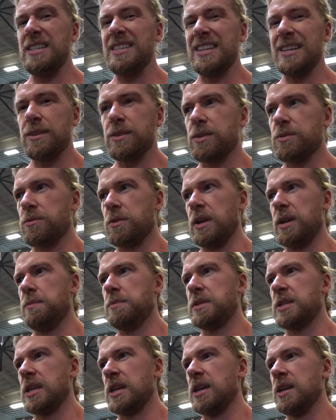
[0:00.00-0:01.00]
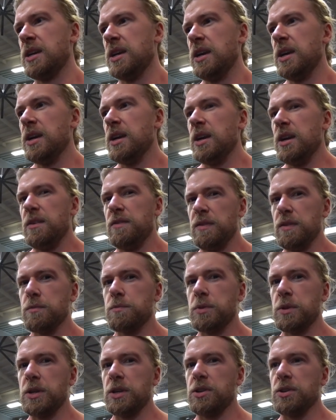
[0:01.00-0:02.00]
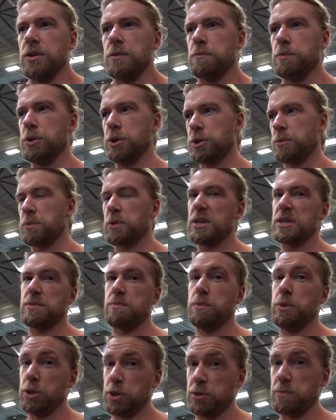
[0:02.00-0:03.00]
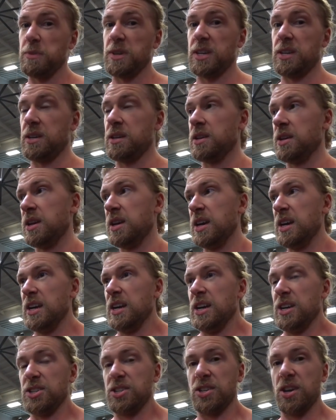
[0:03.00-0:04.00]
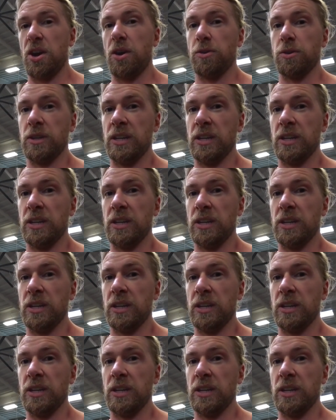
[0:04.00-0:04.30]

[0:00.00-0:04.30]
Down in reps, feeling pretty good. Push press push me. So